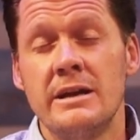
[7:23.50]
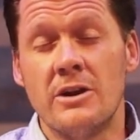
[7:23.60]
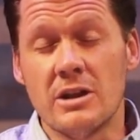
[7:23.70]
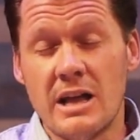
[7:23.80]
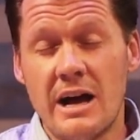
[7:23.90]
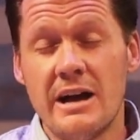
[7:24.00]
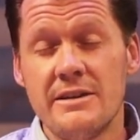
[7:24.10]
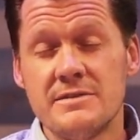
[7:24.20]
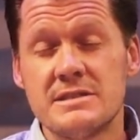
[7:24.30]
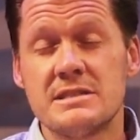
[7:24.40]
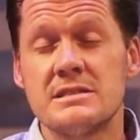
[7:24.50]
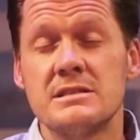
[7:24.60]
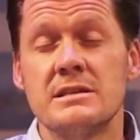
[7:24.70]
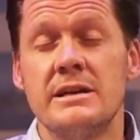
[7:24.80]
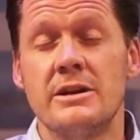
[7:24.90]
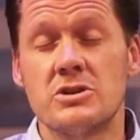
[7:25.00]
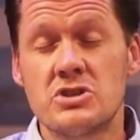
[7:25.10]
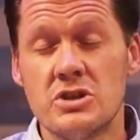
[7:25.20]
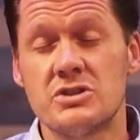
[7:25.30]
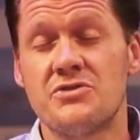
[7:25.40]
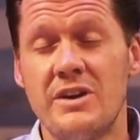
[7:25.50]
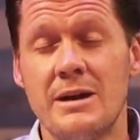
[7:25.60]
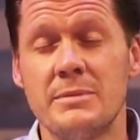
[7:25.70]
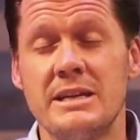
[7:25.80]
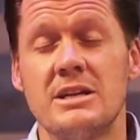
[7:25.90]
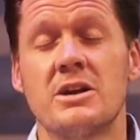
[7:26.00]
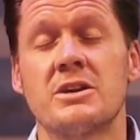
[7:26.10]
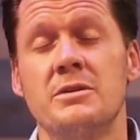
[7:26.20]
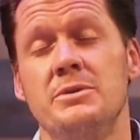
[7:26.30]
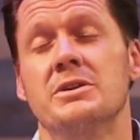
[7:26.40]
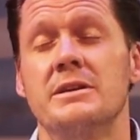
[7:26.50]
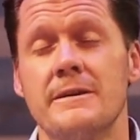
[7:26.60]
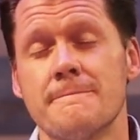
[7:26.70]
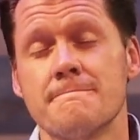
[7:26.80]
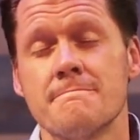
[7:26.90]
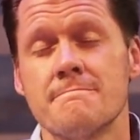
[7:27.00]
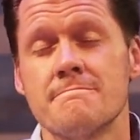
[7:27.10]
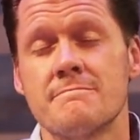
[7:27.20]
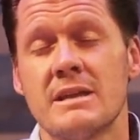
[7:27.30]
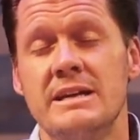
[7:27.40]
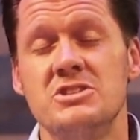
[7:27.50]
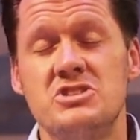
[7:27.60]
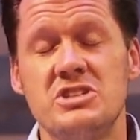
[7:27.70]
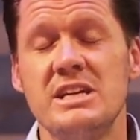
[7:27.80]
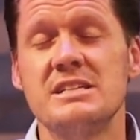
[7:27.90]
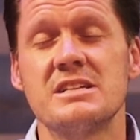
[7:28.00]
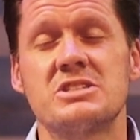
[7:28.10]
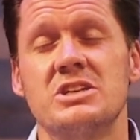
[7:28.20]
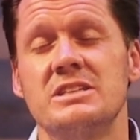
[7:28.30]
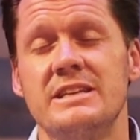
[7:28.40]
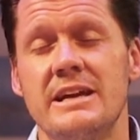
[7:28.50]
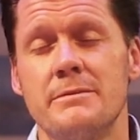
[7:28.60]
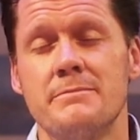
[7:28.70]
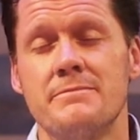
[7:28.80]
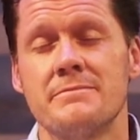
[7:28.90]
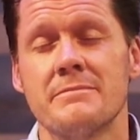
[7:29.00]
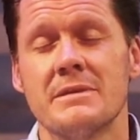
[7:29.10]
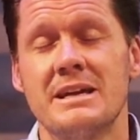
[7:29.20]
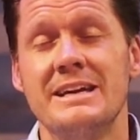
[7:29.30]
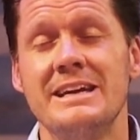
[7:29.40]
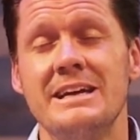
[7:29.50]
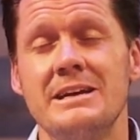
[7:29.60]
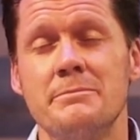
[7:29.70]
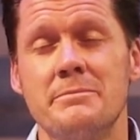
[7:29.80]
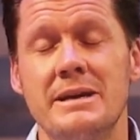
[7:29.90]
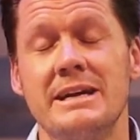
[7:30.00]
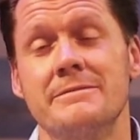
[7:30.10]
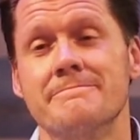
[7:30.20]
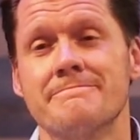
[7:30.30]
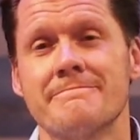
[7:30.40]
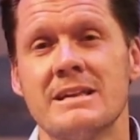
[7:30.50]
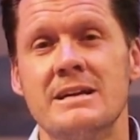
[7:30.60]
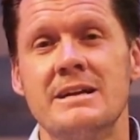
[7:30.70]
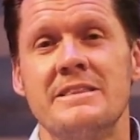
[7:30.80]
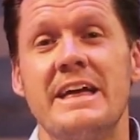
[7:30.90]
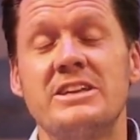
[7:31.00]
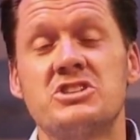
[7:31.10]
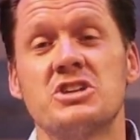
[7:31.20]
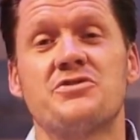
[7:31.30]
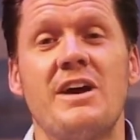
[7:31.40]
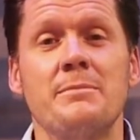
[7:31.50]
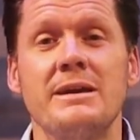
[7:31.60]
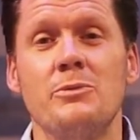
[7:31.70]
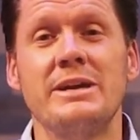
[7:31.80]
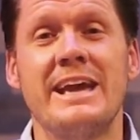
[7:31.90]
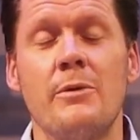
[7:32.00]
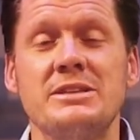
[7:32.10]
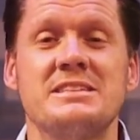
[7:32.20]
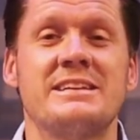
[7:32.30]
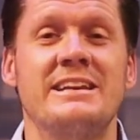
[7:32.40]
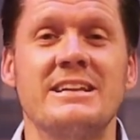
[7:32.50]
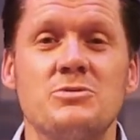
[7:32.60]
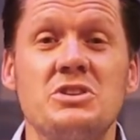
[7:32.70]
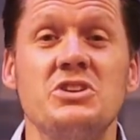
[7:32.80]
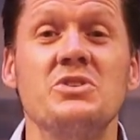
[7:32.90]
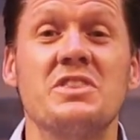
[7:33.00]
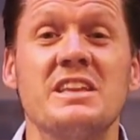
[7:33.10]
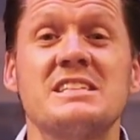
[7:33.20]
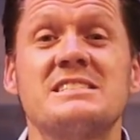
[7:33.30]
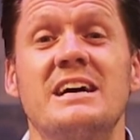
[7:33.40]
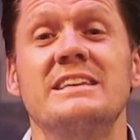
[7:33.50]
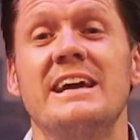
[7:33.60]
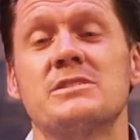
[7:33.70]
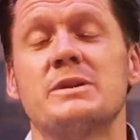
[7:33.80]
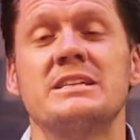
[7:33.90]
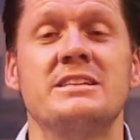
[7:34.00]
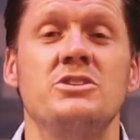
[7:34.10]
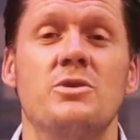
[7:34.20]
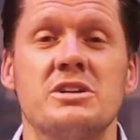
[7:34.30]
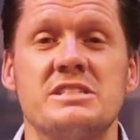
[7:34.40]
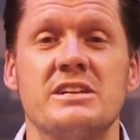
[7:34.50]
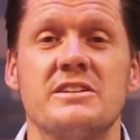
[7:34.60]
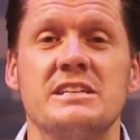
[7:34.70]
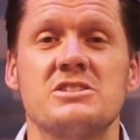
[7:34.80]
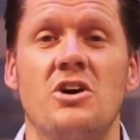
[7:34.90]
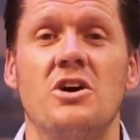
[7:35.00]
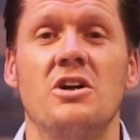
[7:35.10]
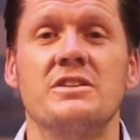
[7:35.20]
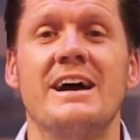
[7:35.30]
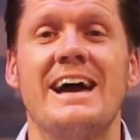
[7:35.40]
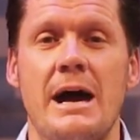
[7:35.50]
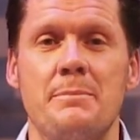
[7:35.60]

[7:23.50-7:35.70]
in our lives, in our church family, and in our community. In Jesus' good name. Amen. Thank you, church family. We can't wait to connect with you this Sunday as we continue our series called